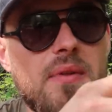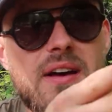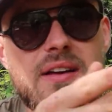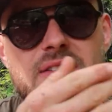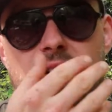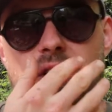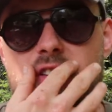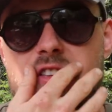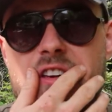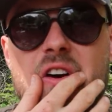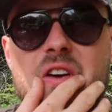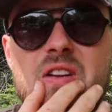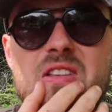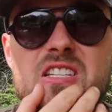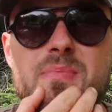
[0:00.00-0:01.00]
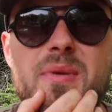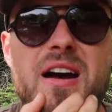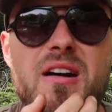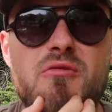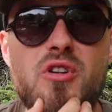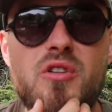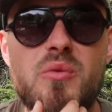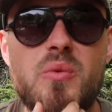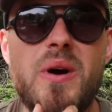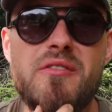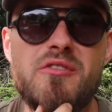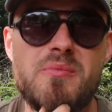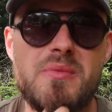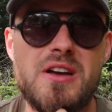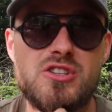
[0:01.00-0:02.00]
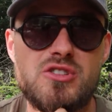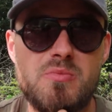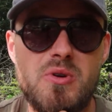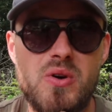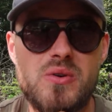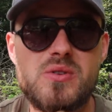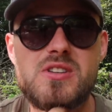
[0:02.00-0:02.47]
Well, that tight to the island's about a rod away from that spot.